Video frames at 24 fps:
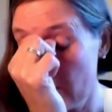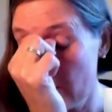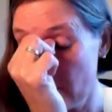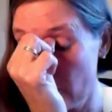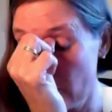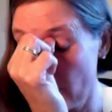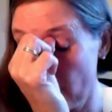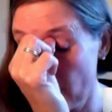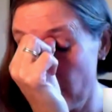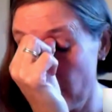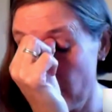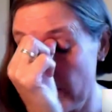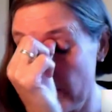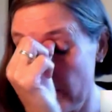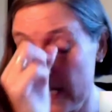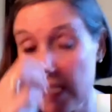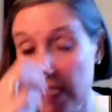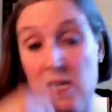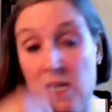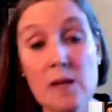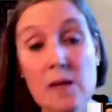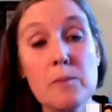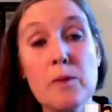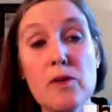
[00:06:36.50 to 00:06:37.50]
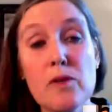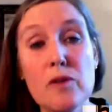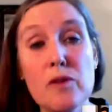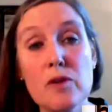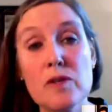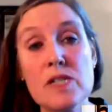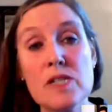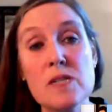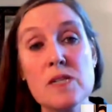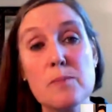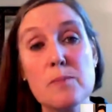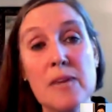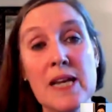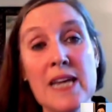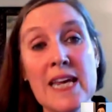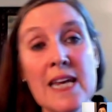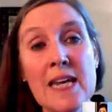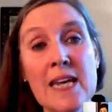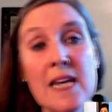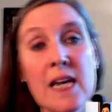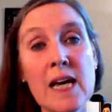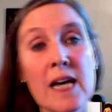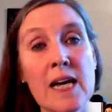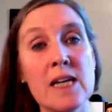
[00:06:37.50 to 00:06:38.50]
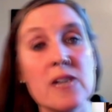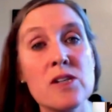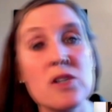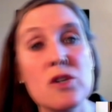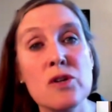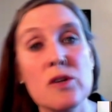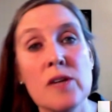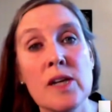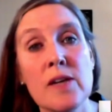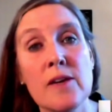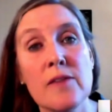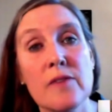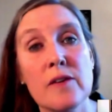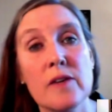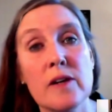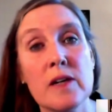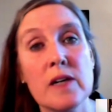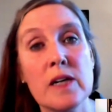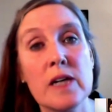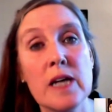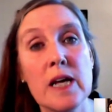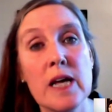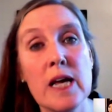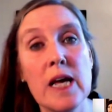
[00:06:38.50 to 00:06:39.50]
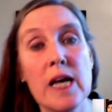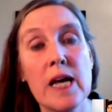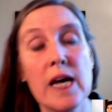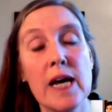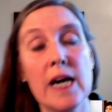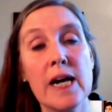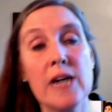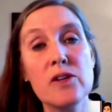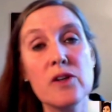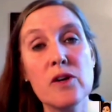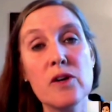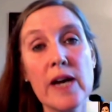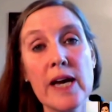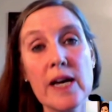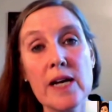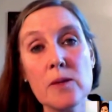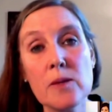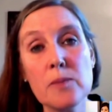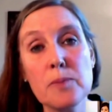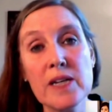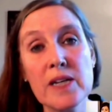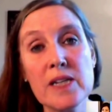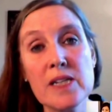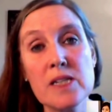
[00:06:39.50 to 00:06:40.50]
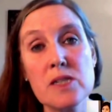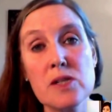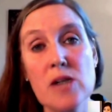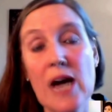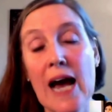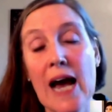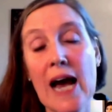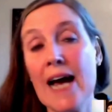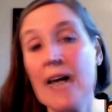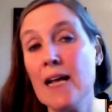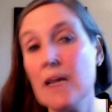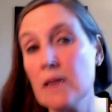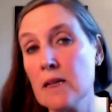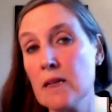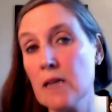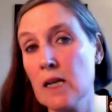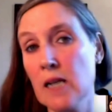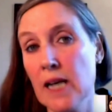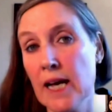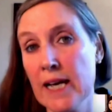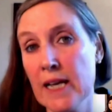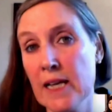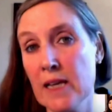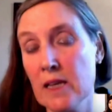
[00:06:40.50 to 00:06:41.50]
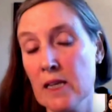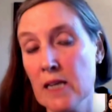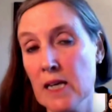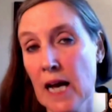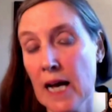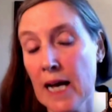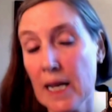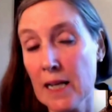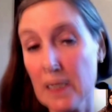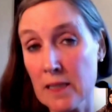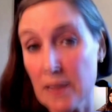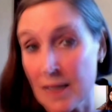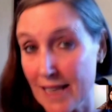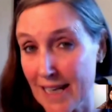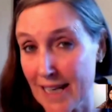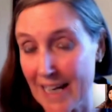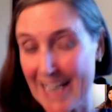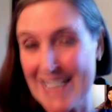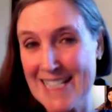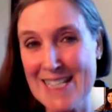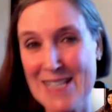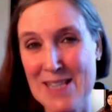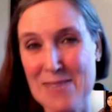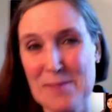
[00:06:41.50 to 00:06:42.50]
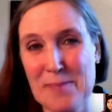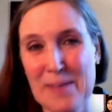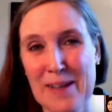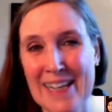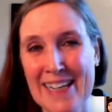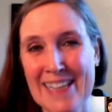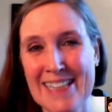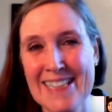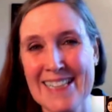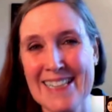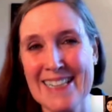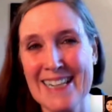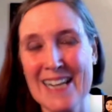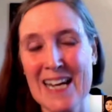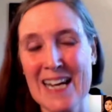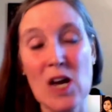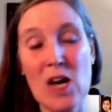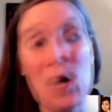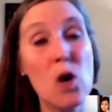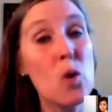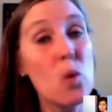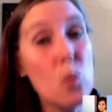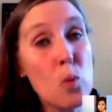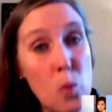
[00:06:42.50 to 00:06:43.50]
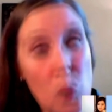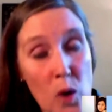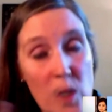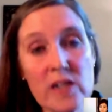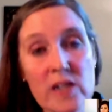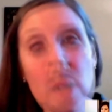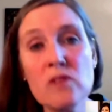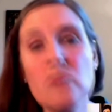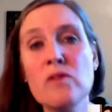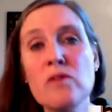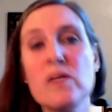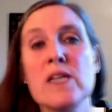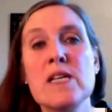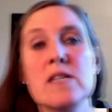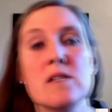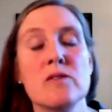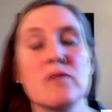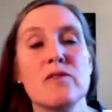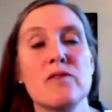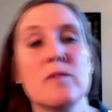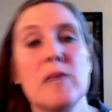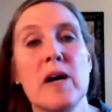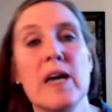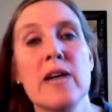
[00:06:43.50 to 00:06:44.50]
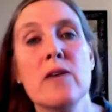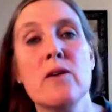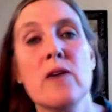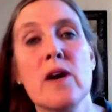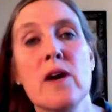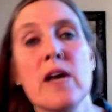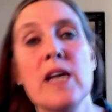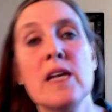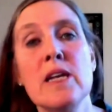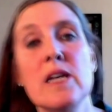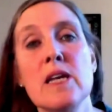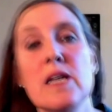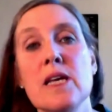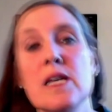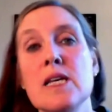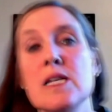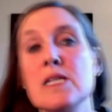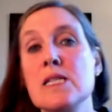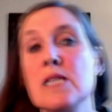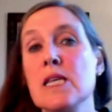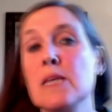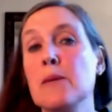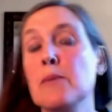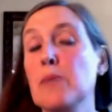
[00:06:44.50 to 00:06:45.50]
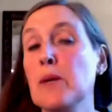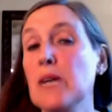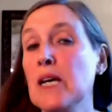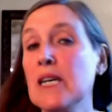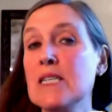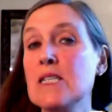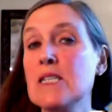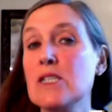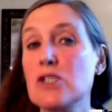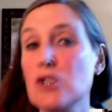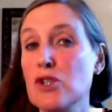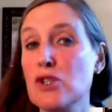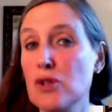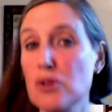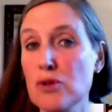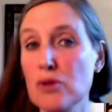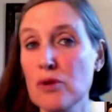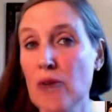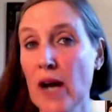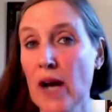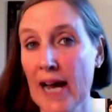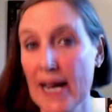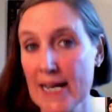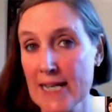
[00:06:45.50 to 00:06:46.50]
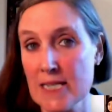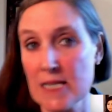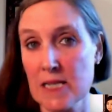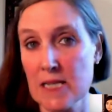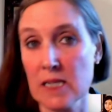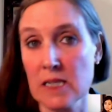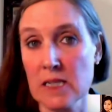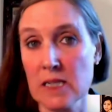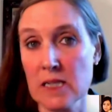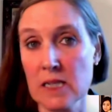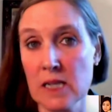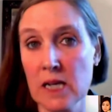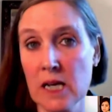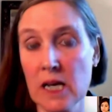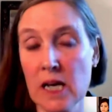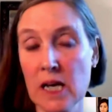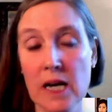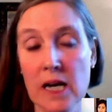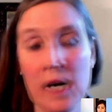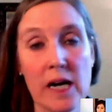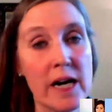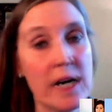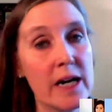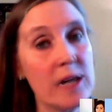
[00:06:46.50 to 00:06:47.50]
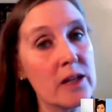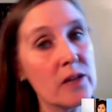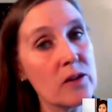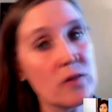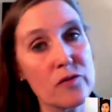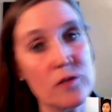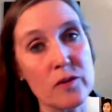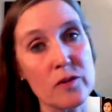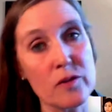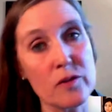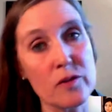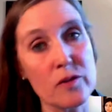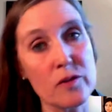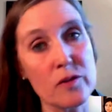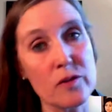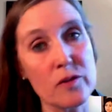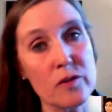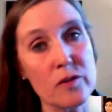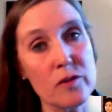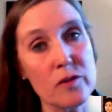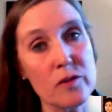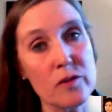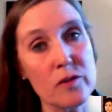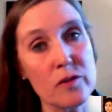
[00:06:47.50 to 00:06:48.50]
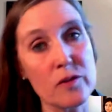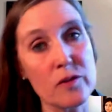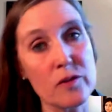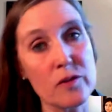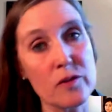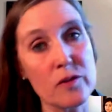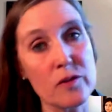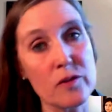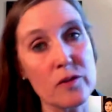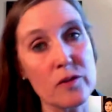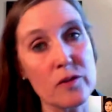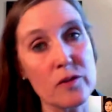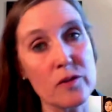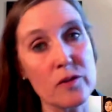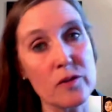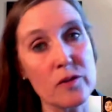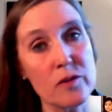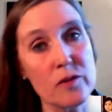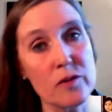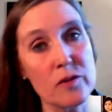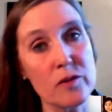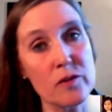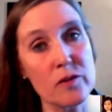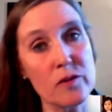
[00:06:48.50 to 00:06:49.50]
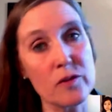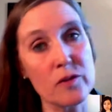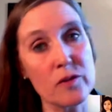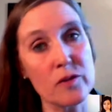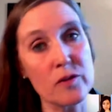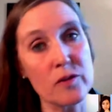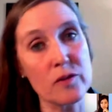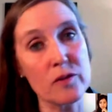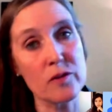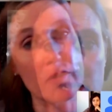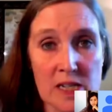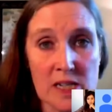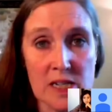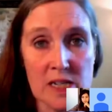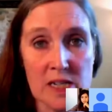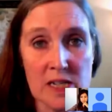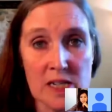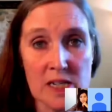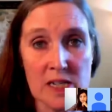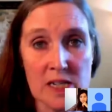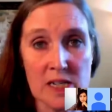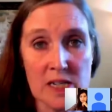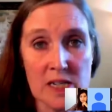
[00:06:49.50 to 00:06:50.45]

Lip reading: you're affecting both your spleen and your liver, and you're helping to alkalize the blood. One reason for migraine is that blood is too acid, either from stress, strain, something you've eaten,